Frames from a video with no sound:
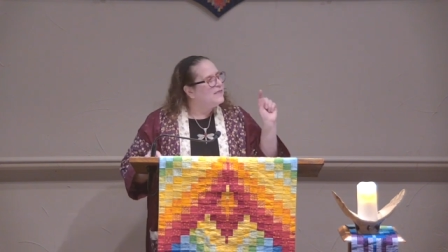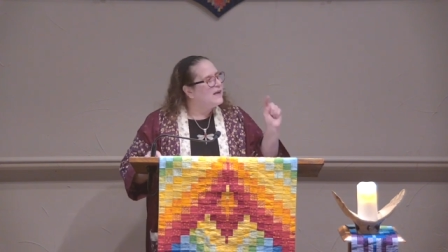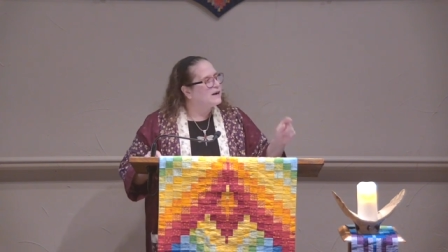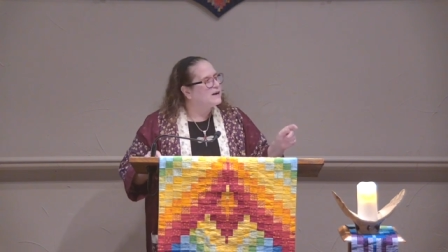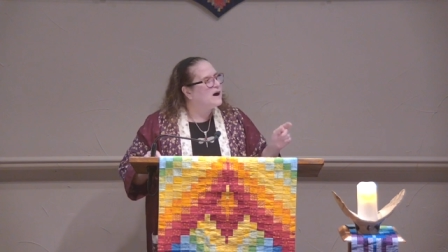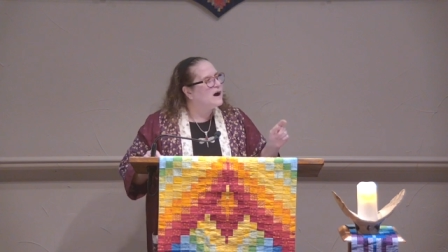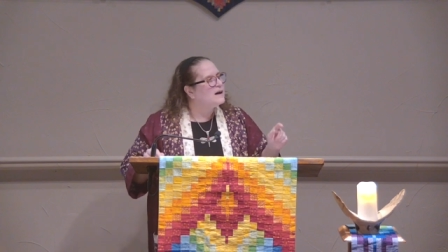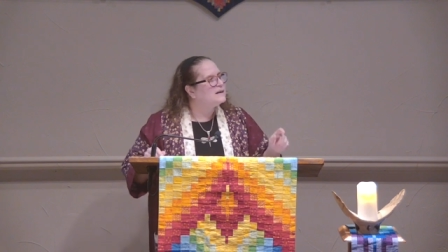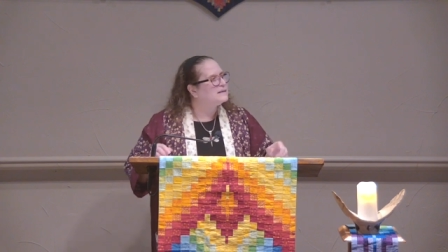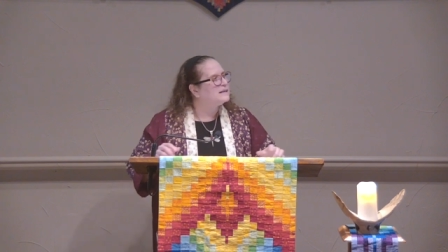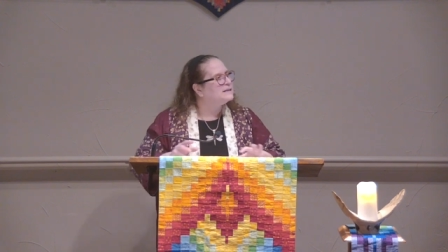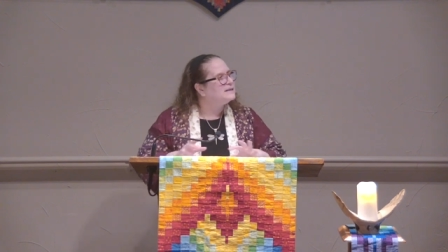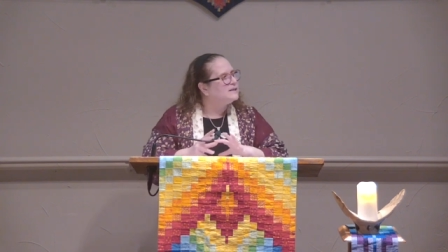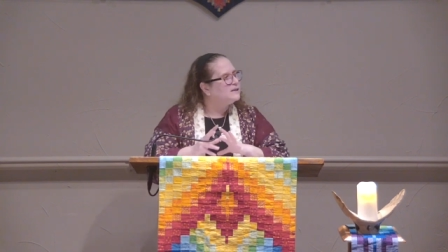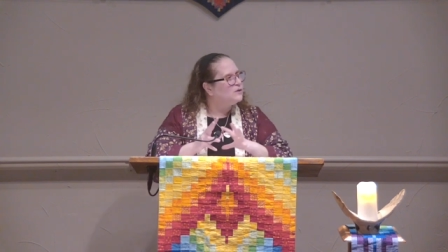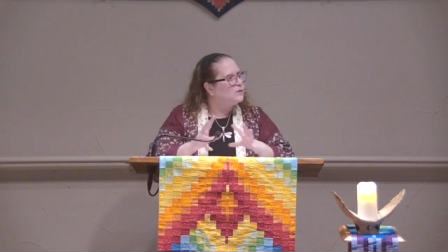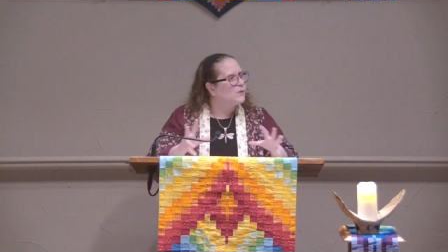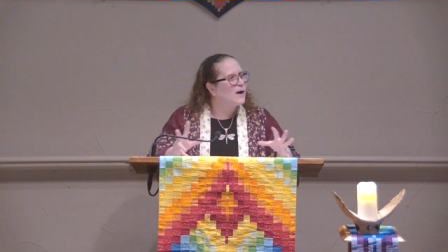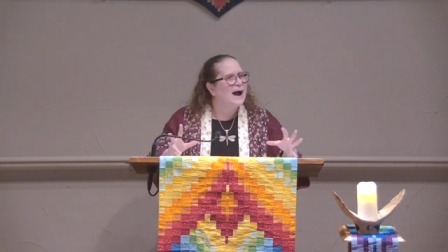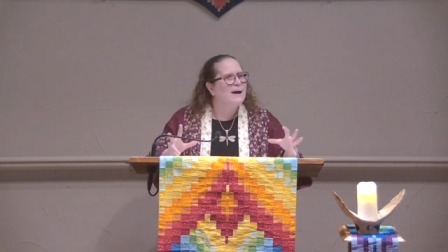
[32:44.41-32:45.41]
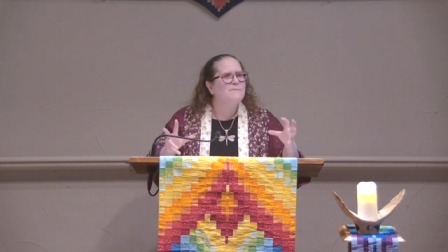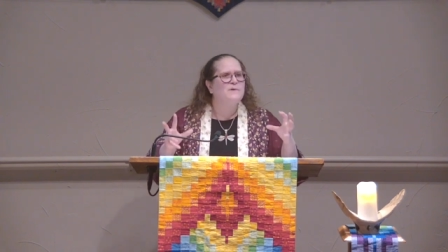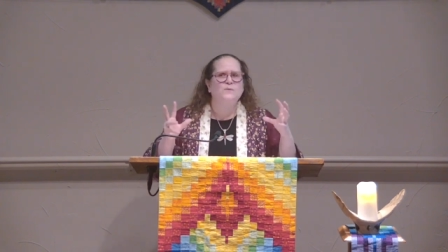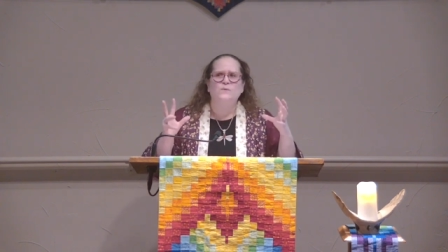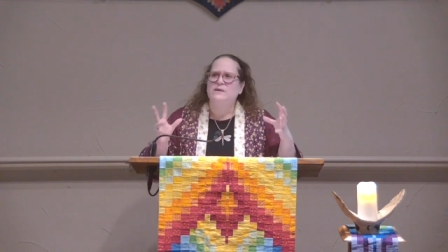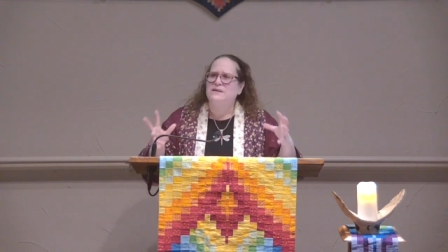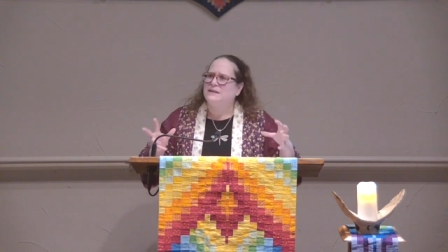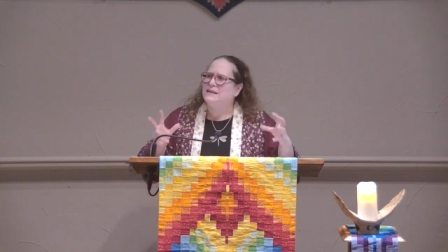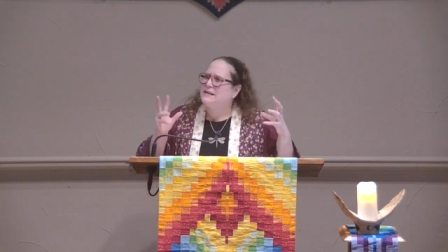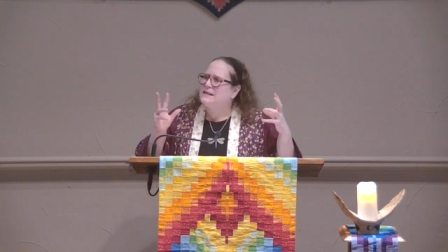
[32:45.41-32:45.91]
that calls us to
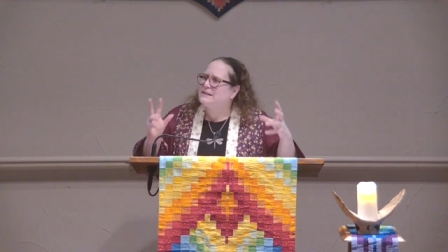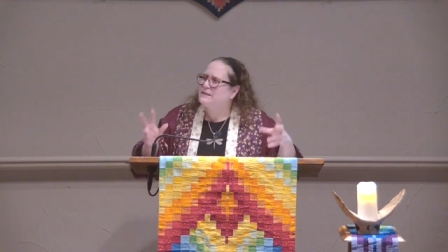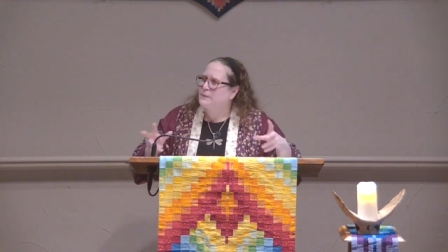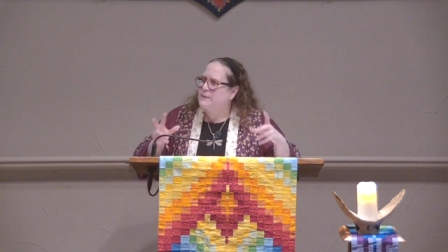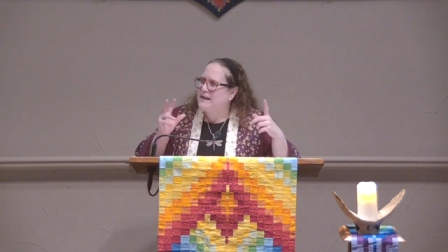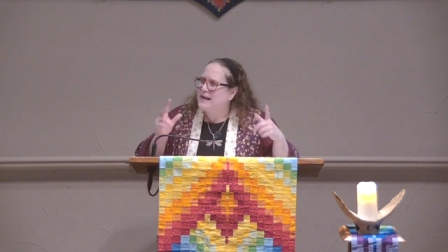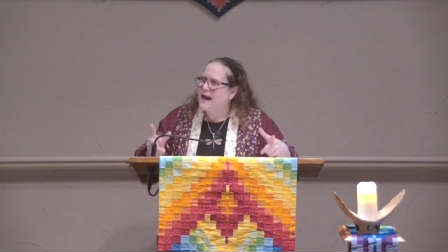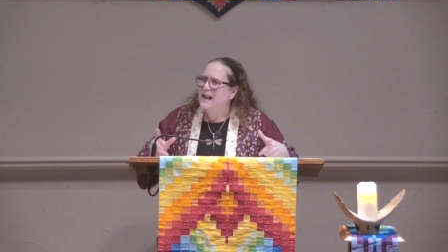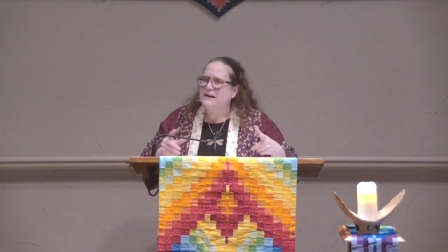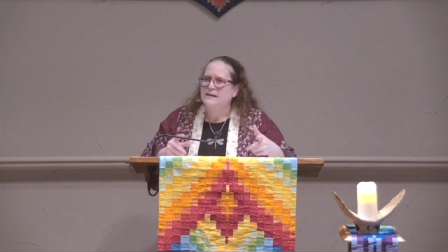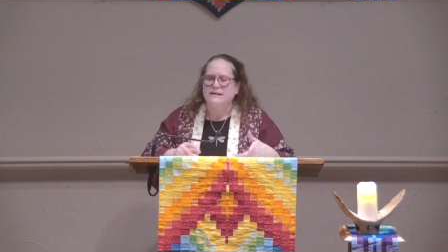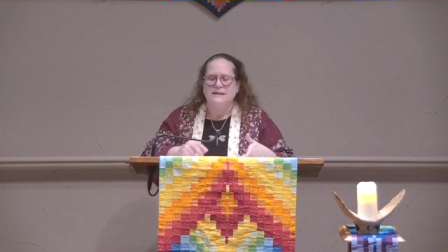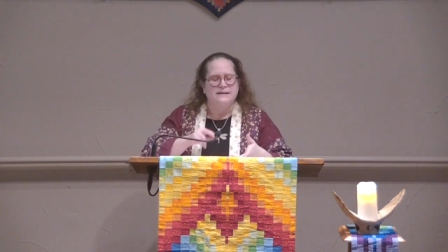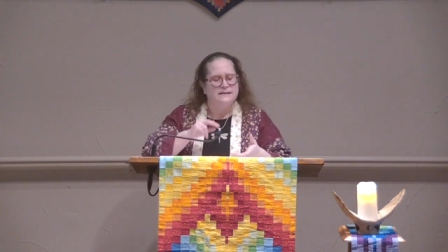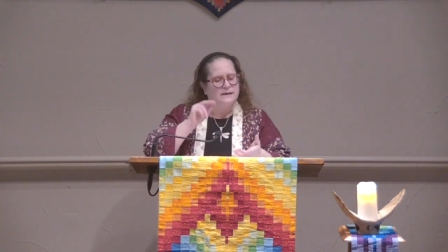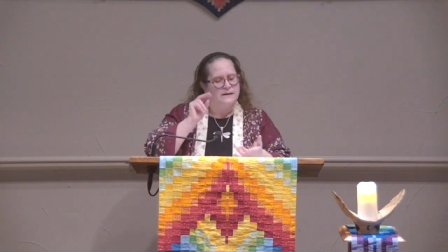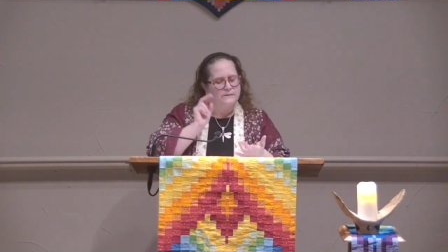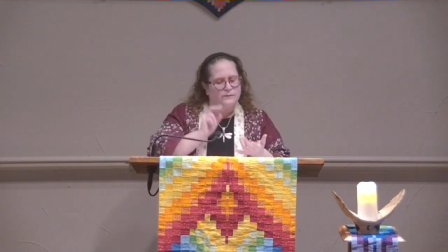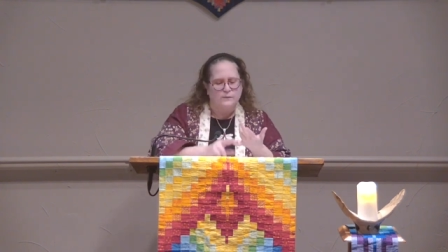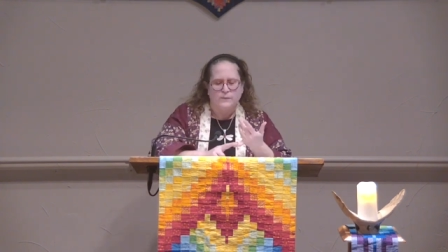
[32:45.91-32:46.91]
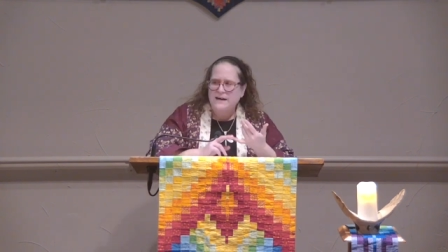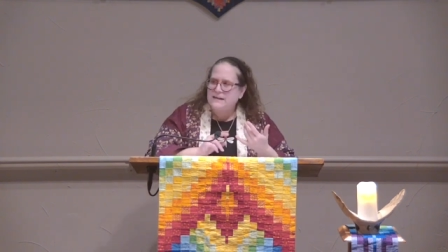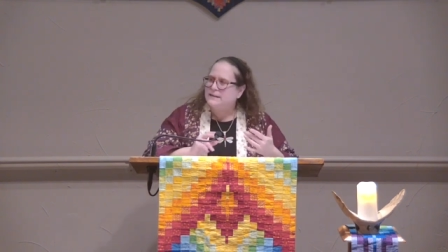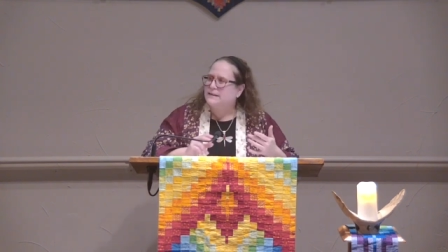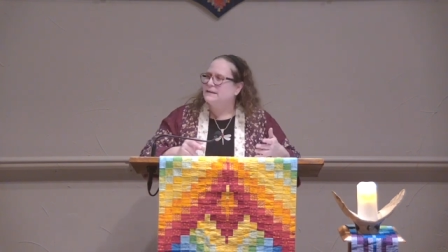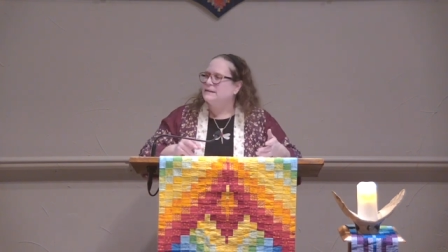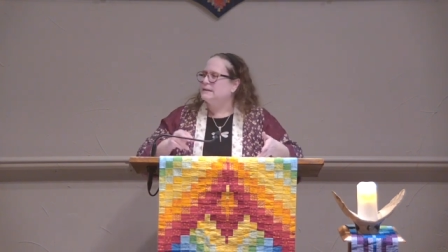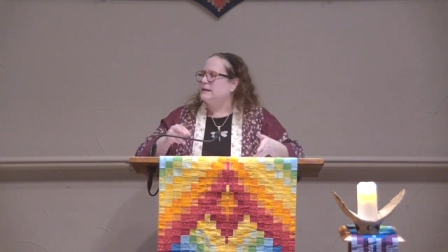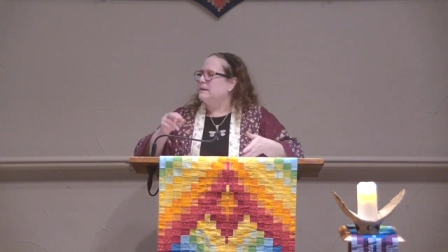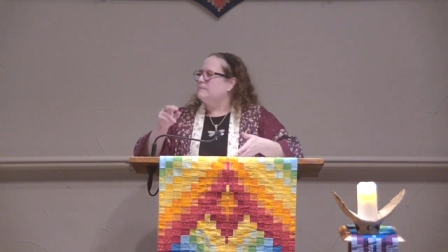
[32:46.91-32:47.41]
grapple with these realities of
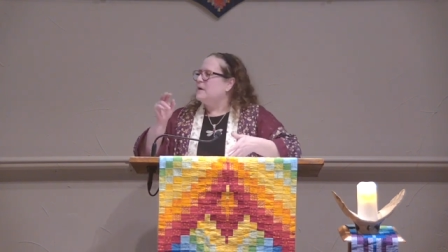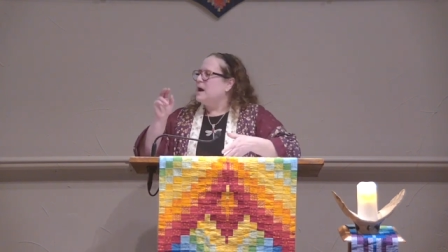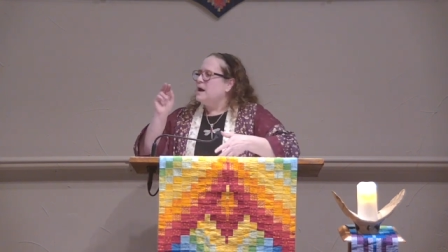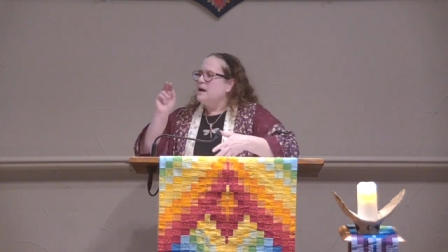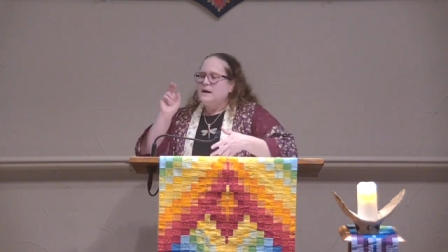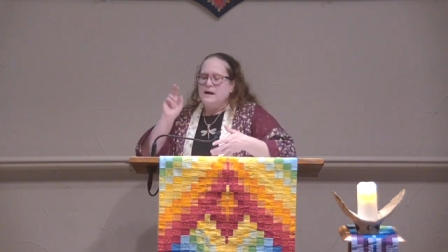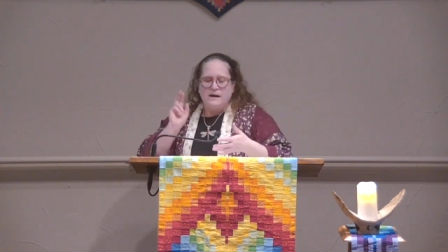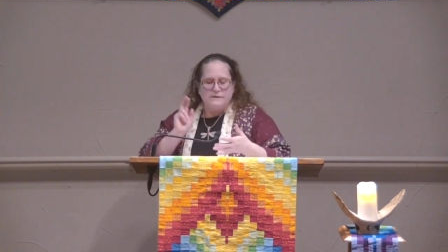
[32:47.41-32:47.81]
racism,